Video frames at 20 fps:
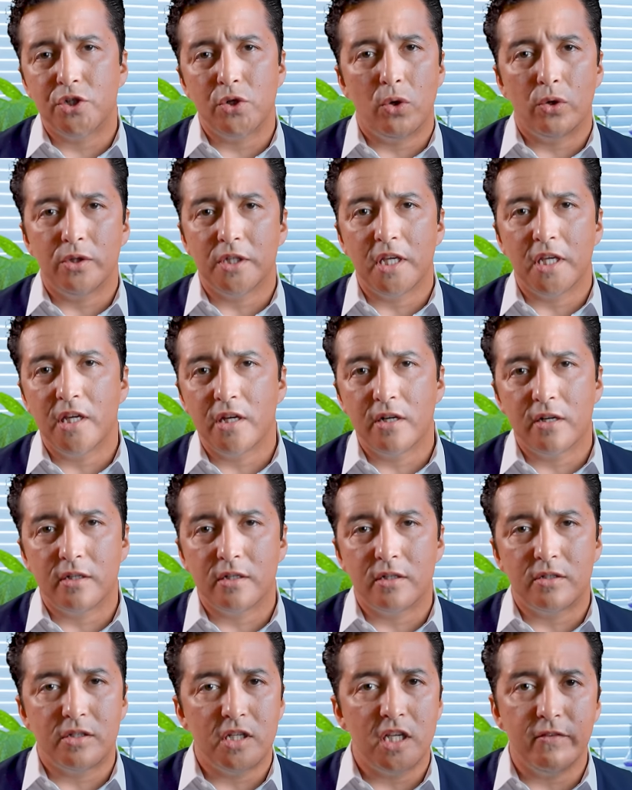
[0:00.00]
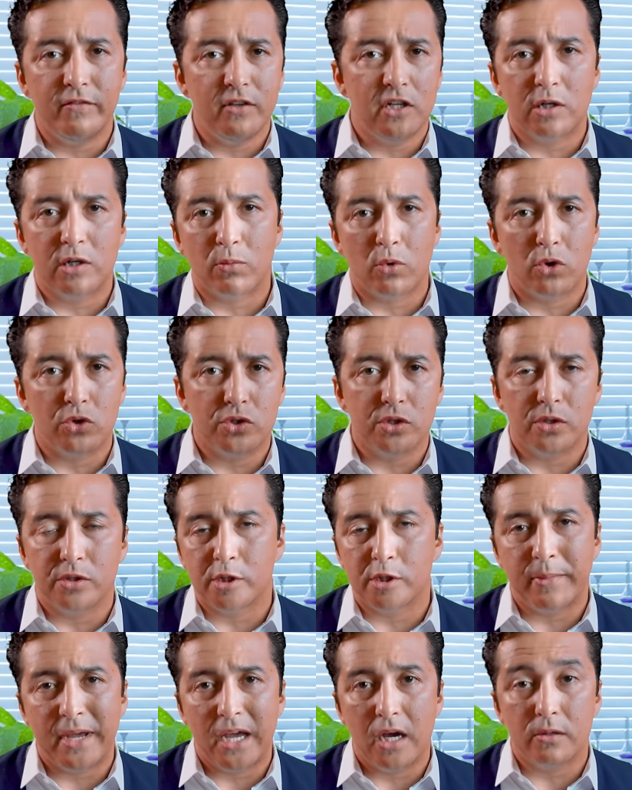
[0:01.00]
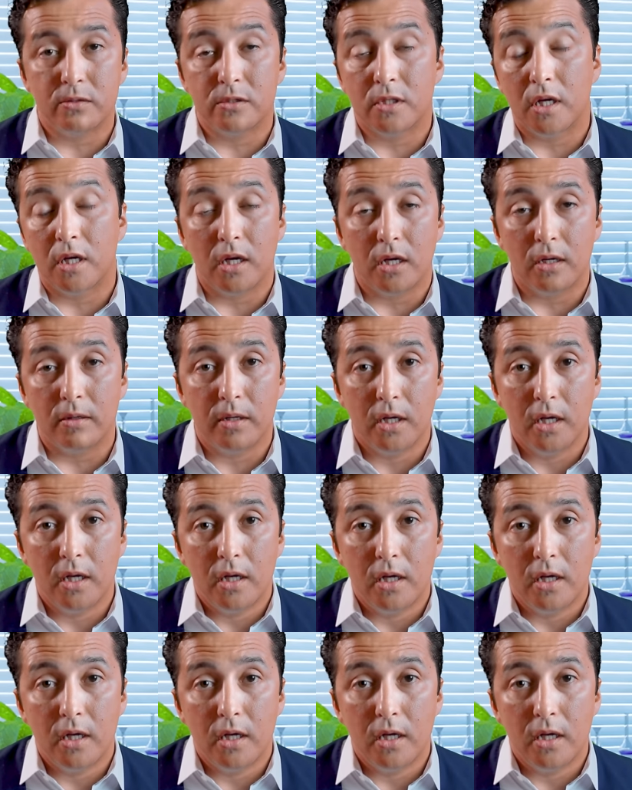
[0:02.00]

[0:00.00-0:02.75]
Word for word: You only hear T V commercials about uh,